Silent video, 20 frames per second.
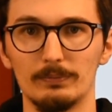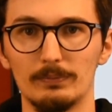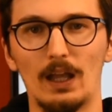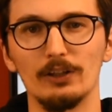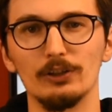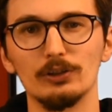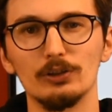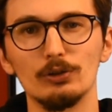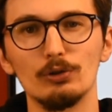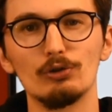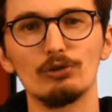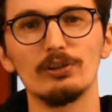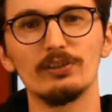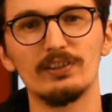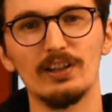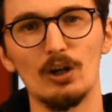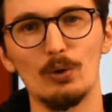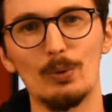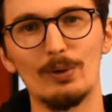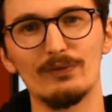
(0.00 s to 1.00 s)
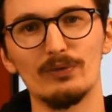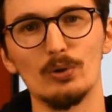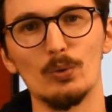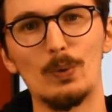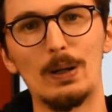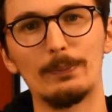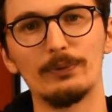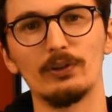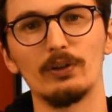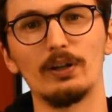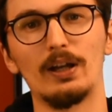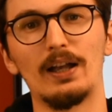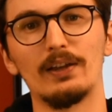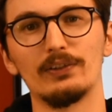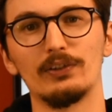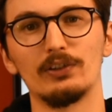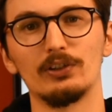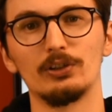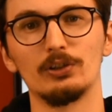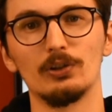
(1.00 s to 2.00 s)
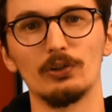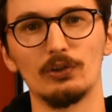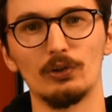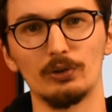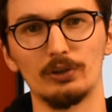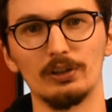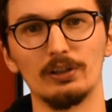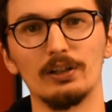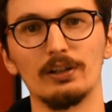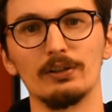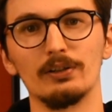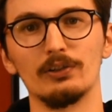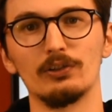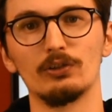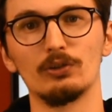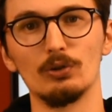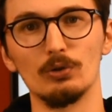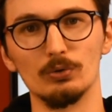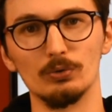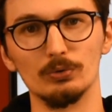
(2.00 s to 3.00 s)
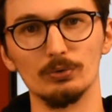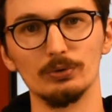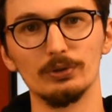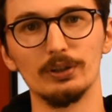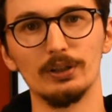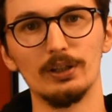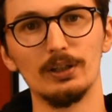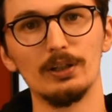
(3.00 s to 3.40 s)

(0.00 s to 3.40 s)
And you can usually tell whether a website has a secure socket layer installed